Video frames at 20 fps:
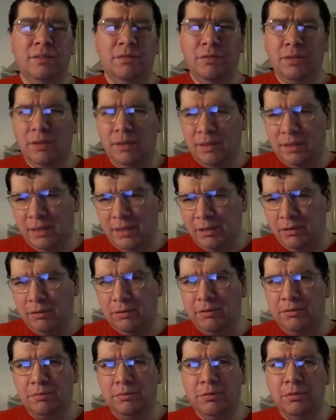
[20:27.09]
trying to
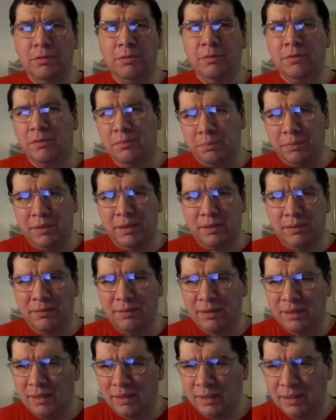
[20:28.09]
heal his wounds. But
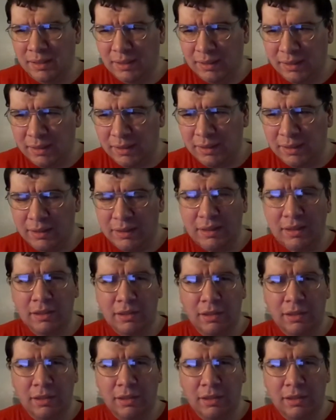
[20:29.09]
yeah,